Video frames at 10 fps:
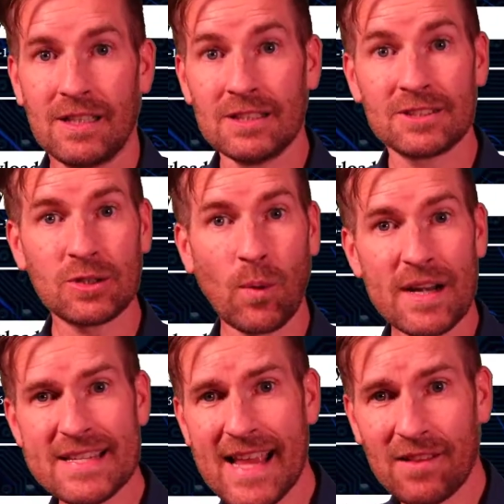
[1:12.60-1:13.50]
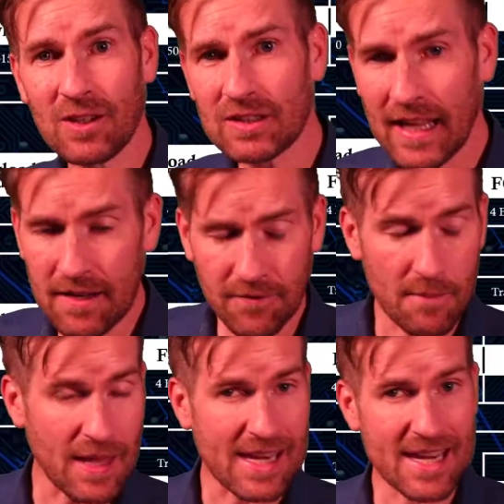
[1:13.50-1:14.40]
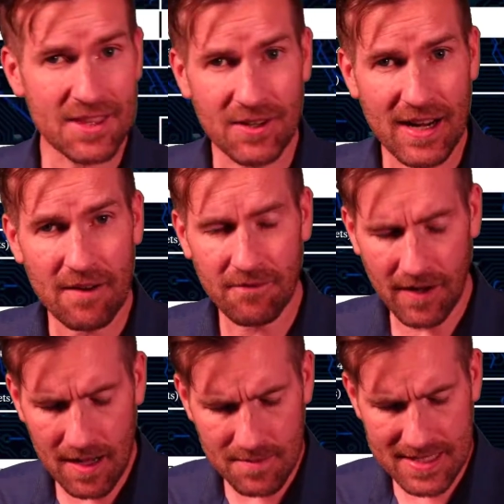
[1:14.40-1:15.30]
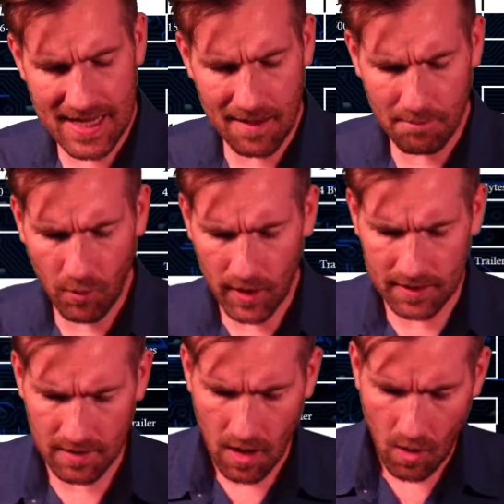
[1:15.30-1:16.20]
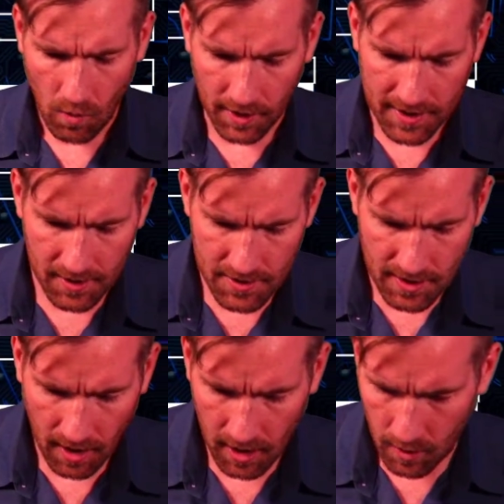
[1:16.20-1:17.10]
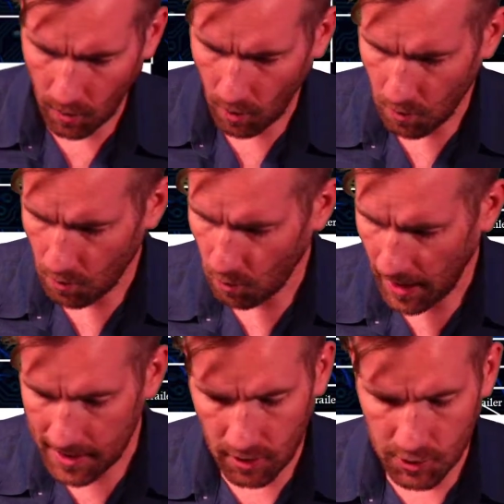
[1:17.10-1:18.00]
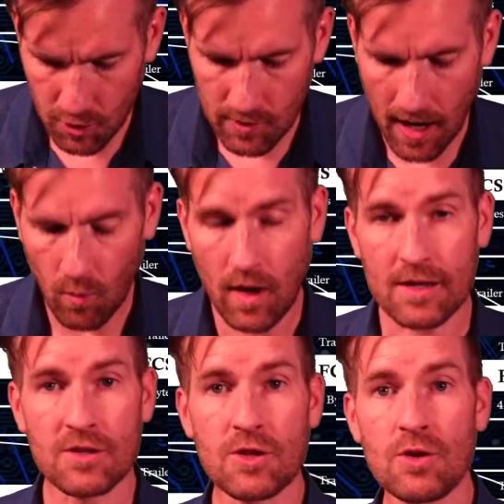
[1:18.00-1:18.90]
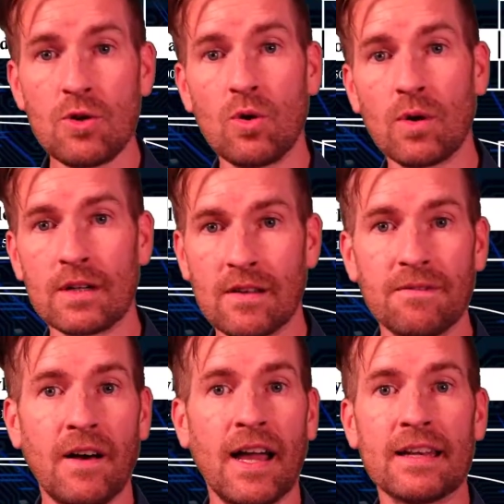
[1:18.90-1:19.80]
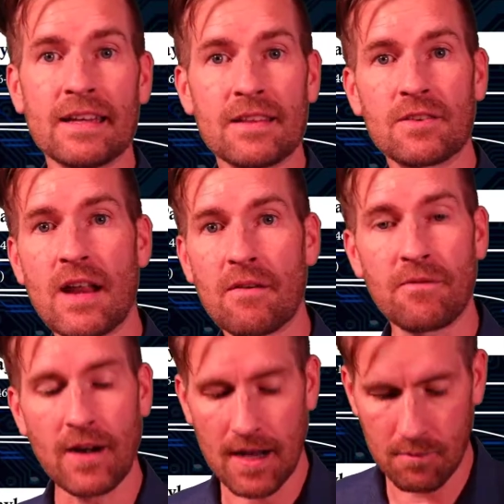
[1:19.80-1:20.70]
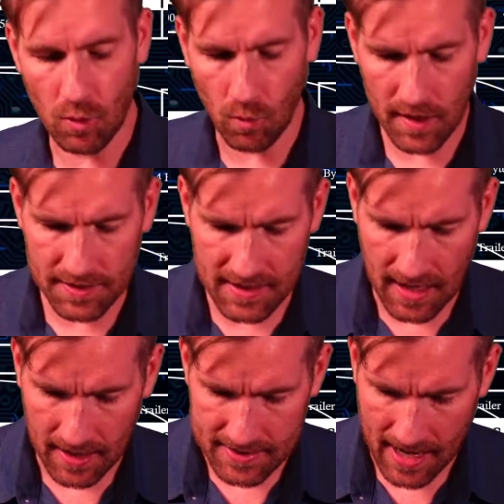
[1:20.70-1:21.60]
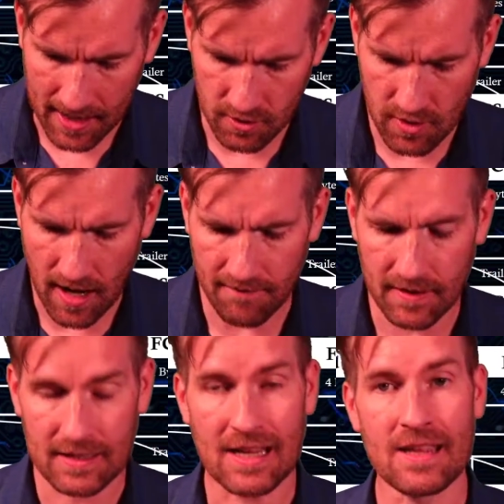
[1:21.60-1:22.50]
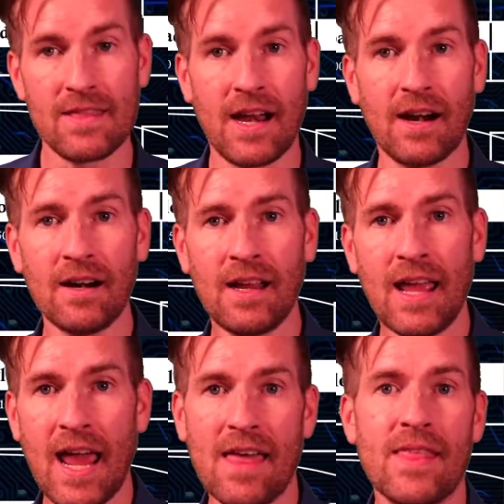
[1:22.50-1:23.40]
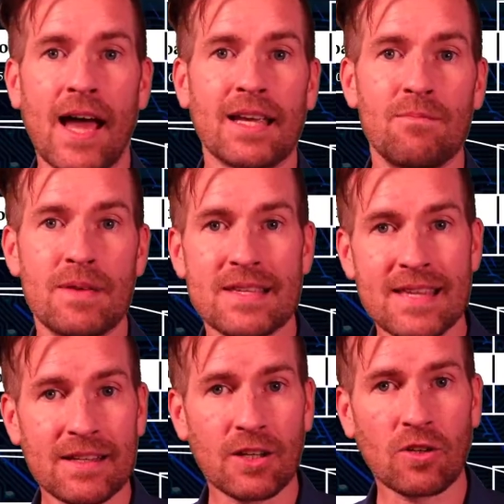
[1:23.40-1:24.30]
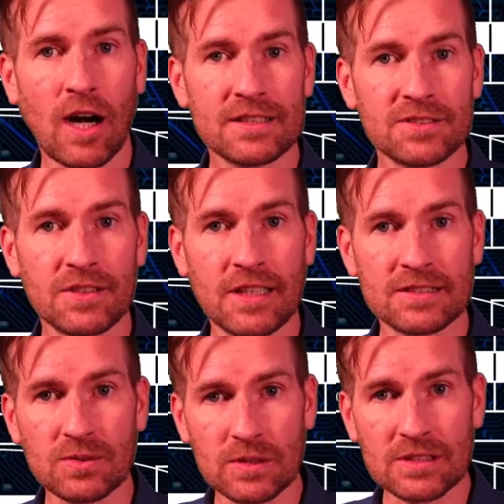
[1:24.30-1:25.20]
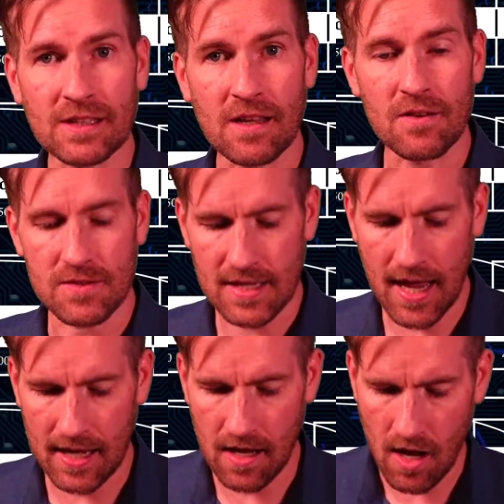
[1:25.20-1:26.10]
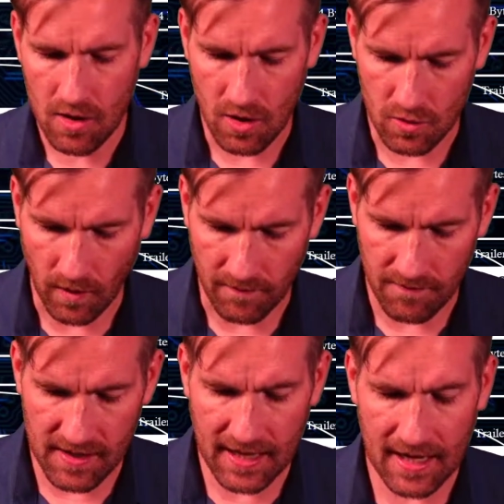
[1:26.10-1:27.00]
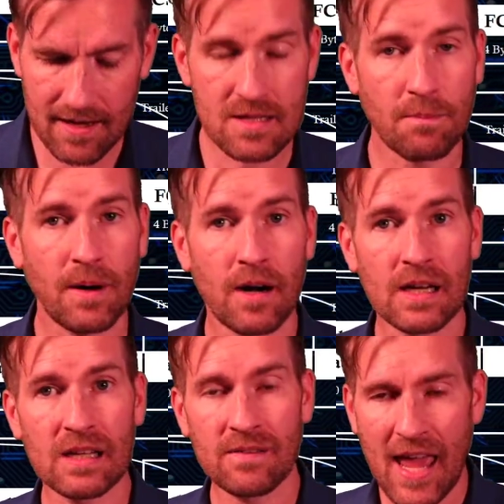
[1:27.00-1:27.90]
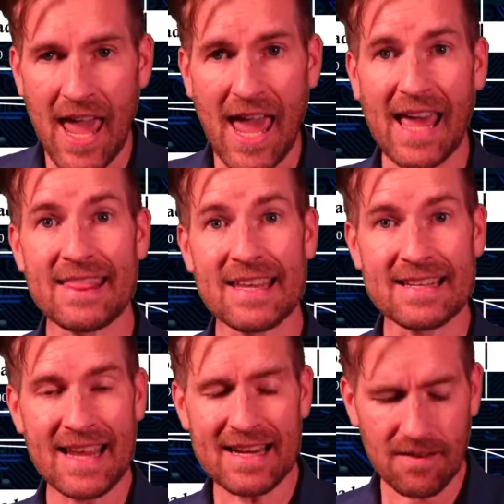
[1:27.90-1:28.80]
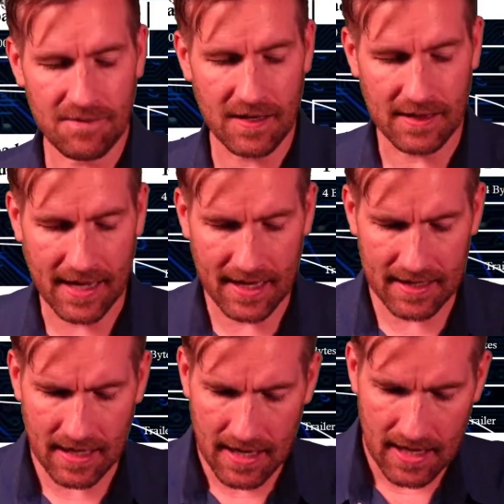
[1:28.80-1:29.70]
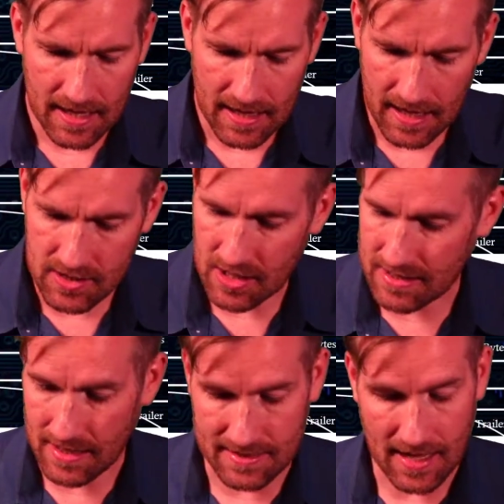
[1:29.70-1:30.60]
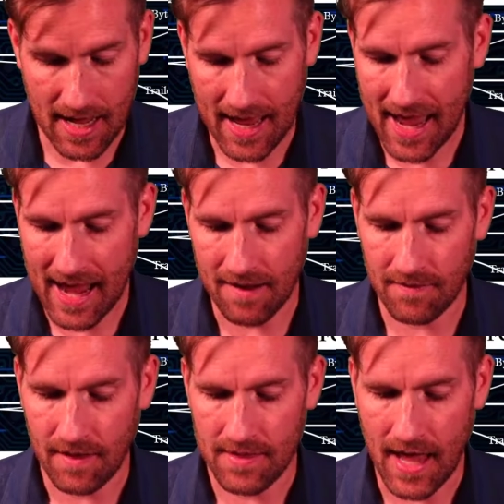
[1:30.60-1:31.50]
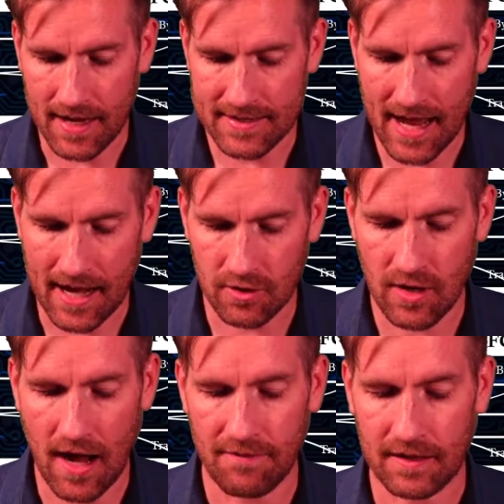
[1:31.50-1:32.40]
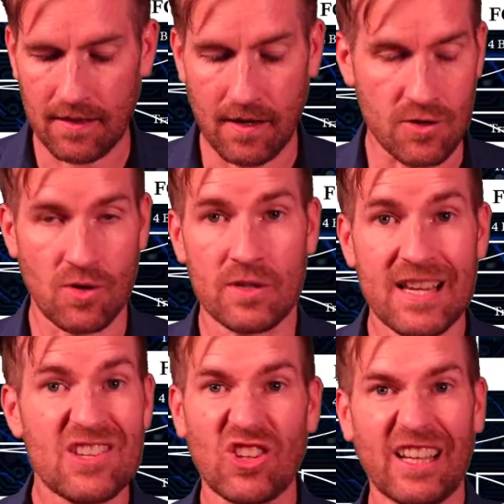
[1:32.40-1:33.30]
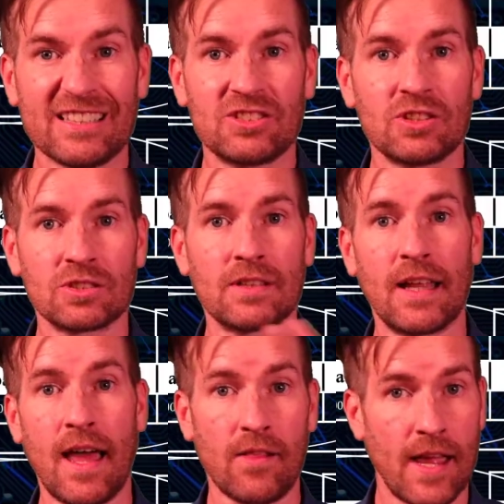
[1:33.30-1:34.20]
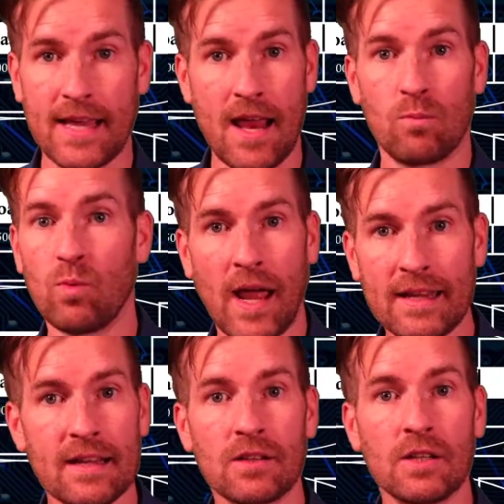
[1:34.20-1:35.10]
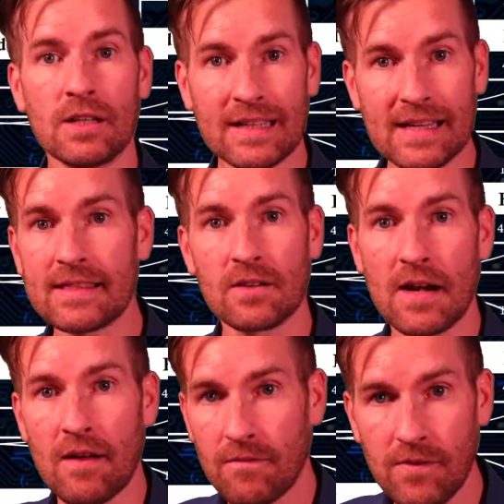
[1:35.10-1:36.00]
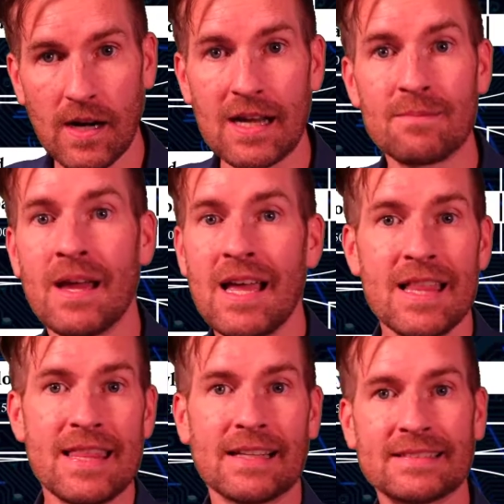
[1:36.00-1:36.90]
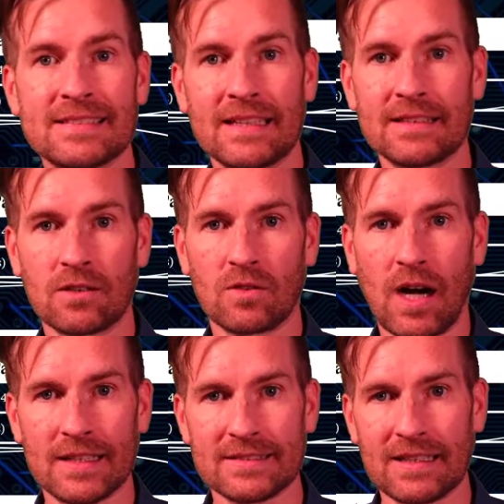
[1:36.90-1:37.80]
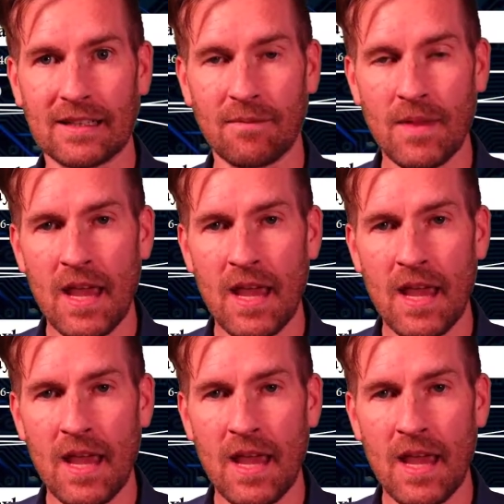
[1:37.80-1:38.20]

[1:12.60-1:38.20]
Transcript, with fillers: So what does that look like from an ethernet frame standpoint? Well, here's our 802.1q defined ethernet framed with the tag traffic in there and that can be sent across so the switch on the other side knows what VLAN it's a part of. And the native VLAN, it just does not have that tag traffic in there. So essentially, it's just like a regular Ethernet frame that's sent across there.